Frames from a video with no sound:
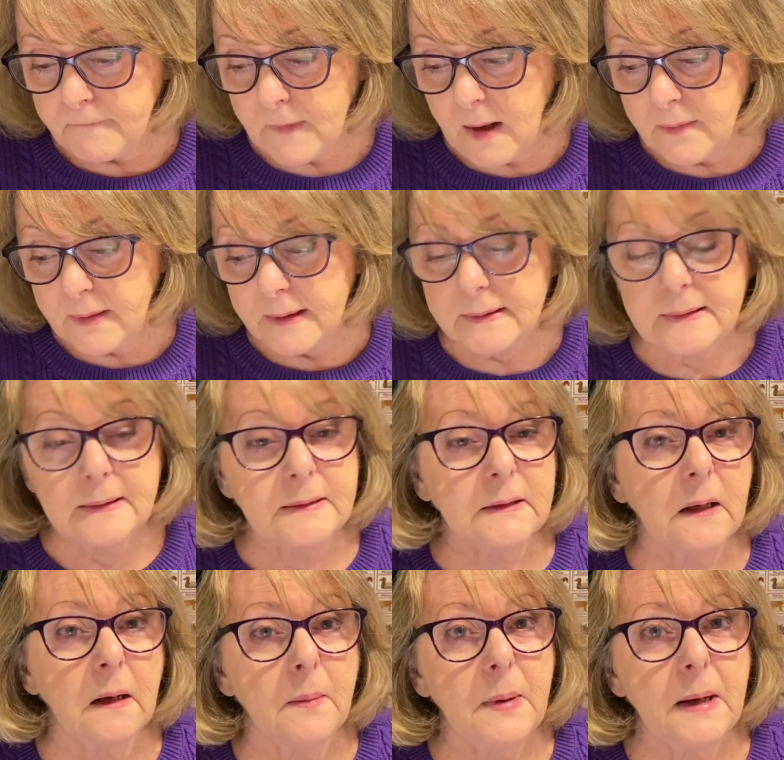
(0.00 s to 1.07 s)
this is
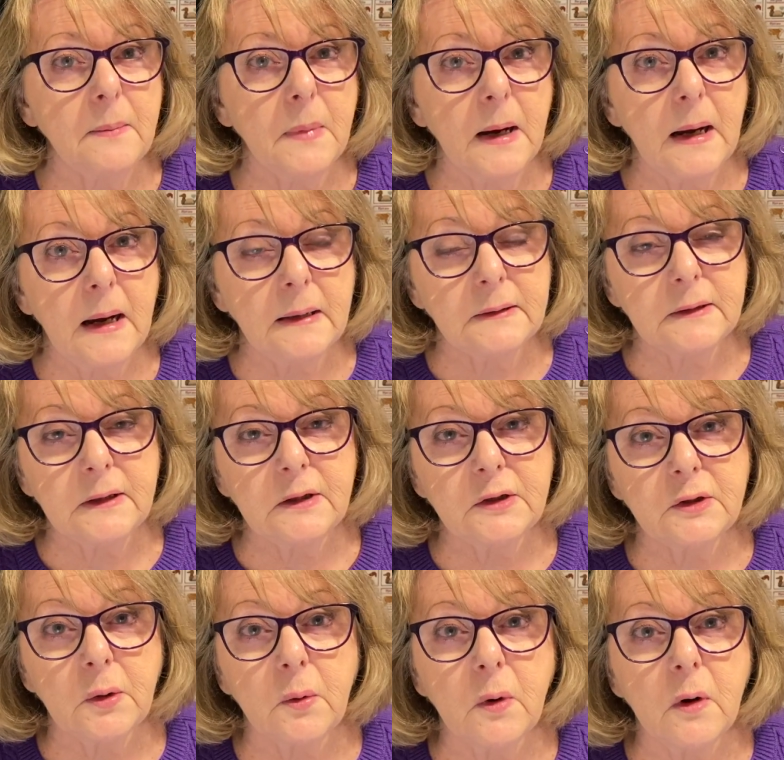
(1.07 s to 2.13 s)
going to be in my Etsy
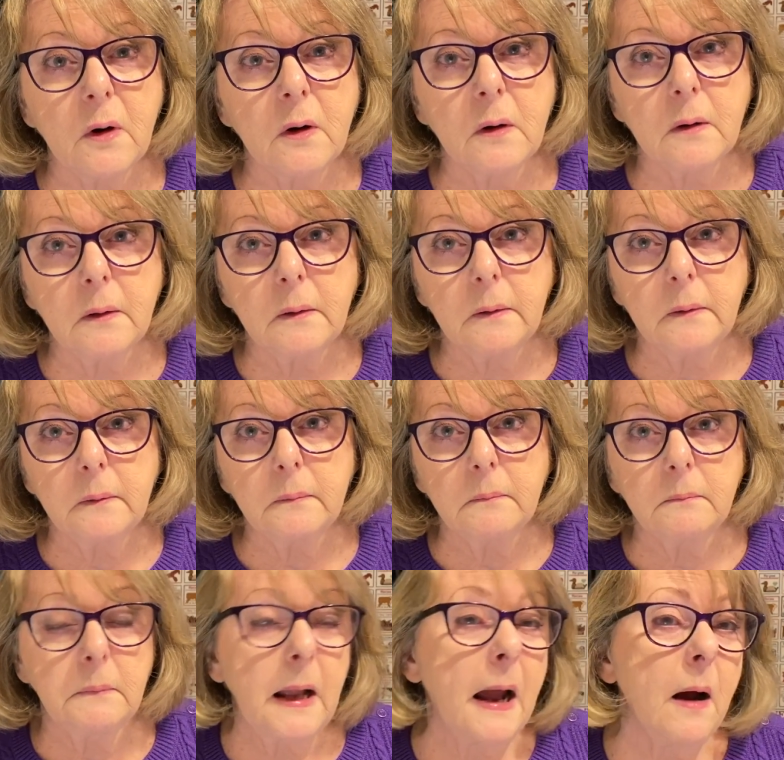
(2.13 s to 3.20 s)
store
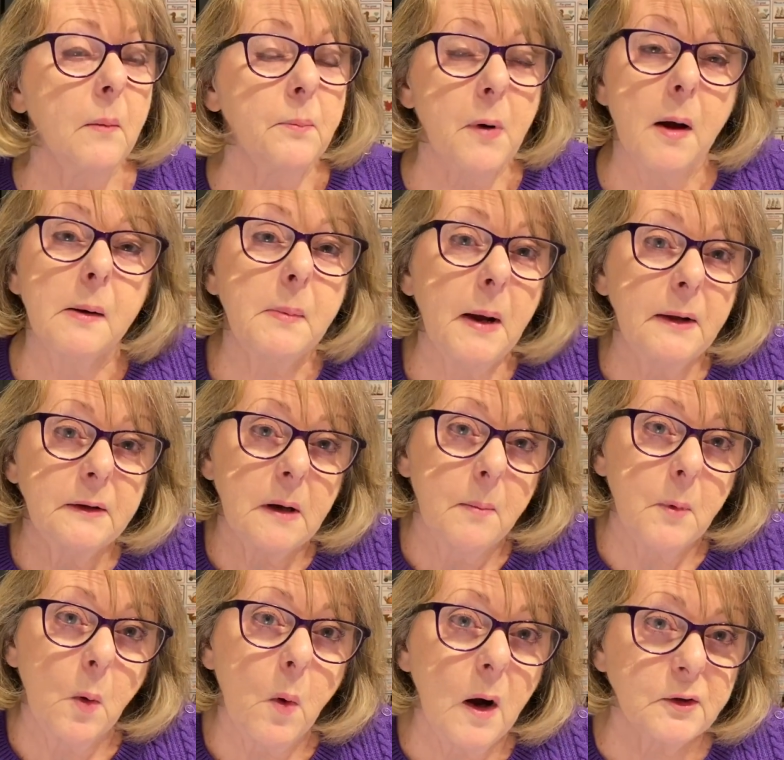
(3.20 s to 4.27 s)
now. Probably by the time
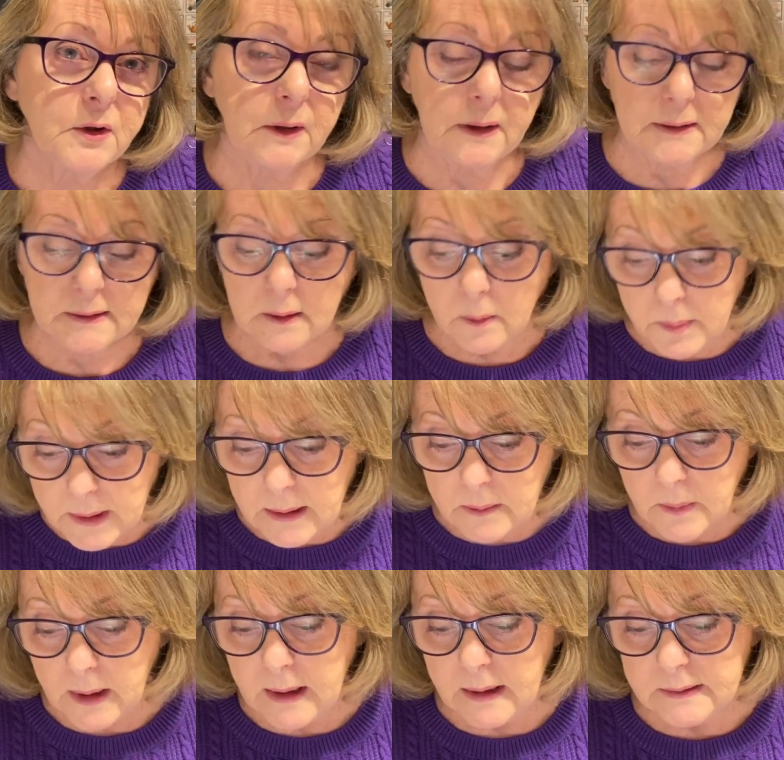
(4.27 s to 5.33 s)
you're watching this, it'll be in
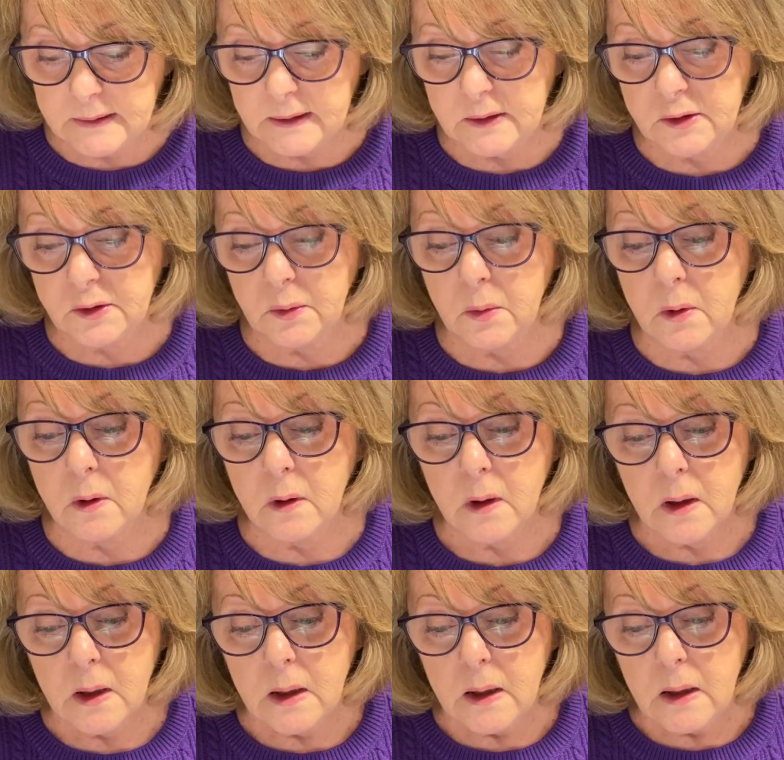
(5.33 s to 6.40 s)
my Etsy store,
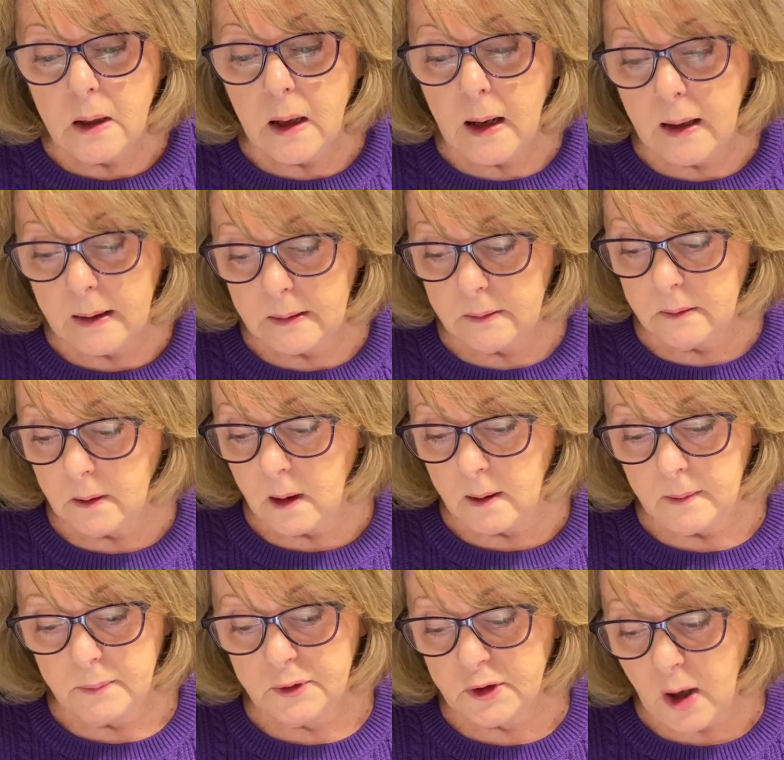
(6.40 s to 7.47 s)
and
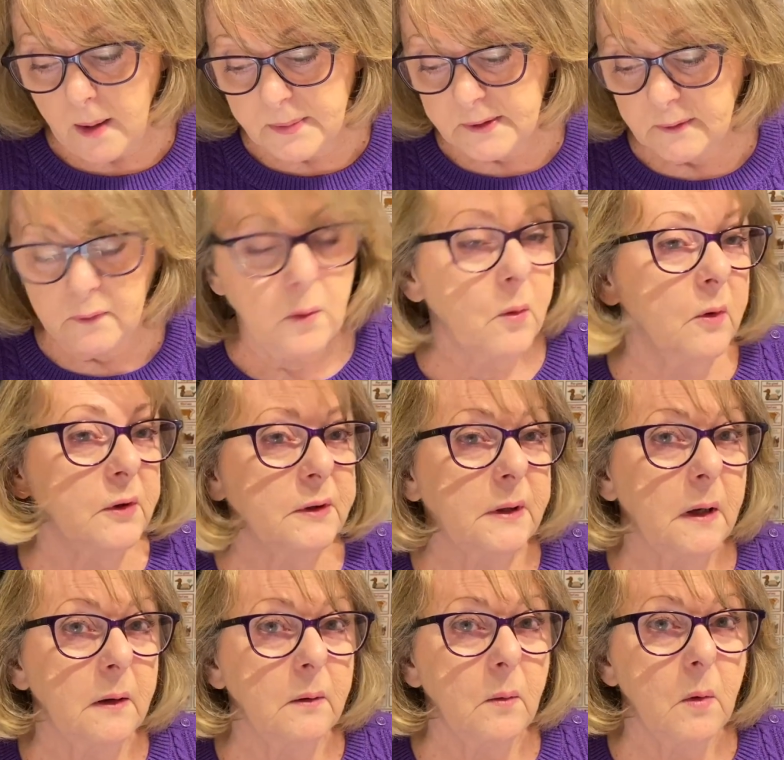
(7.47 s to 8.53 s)
shops, of course,
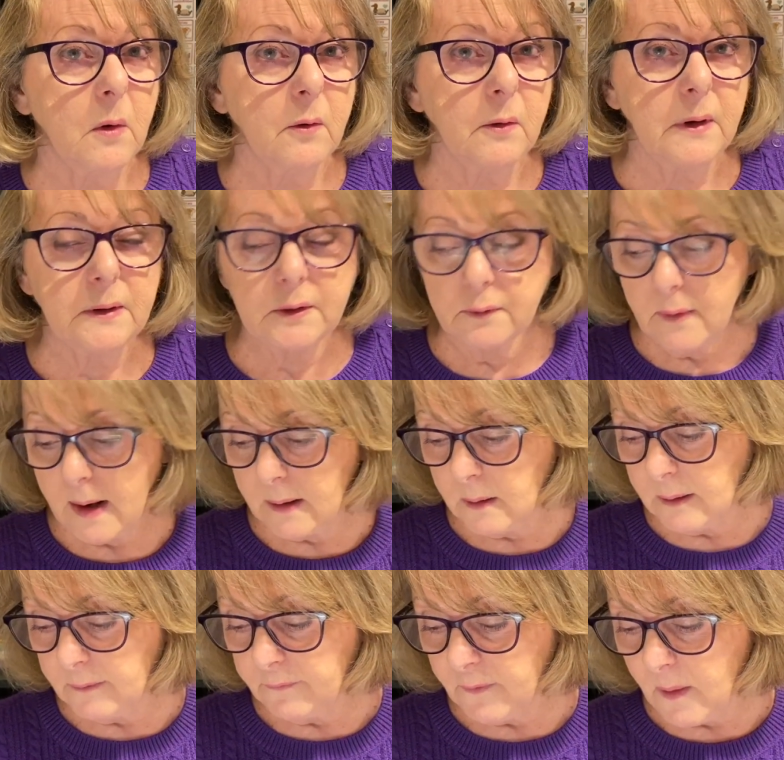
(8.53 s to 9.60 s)
can order it
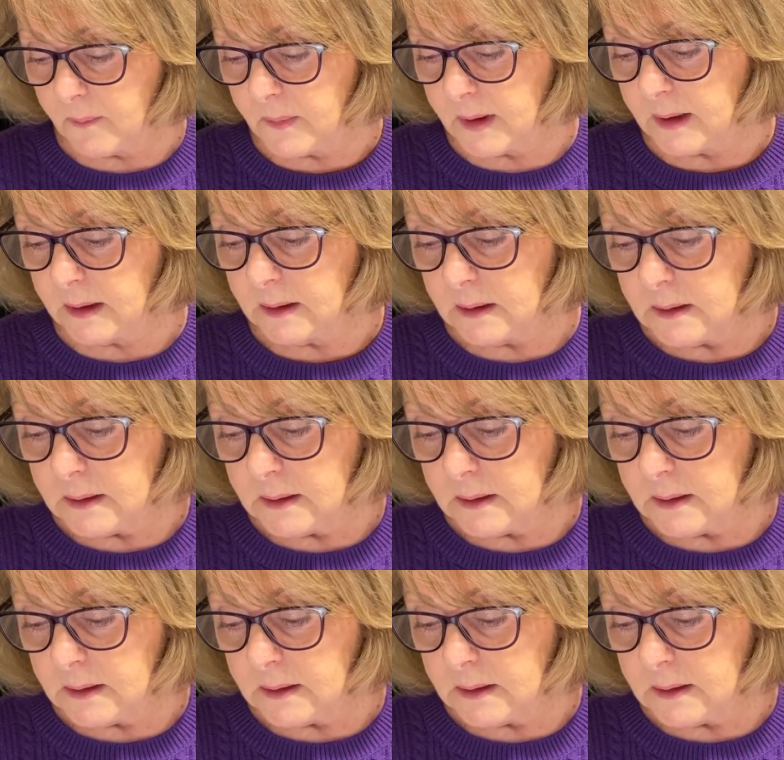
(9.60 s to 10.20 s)
directly from me.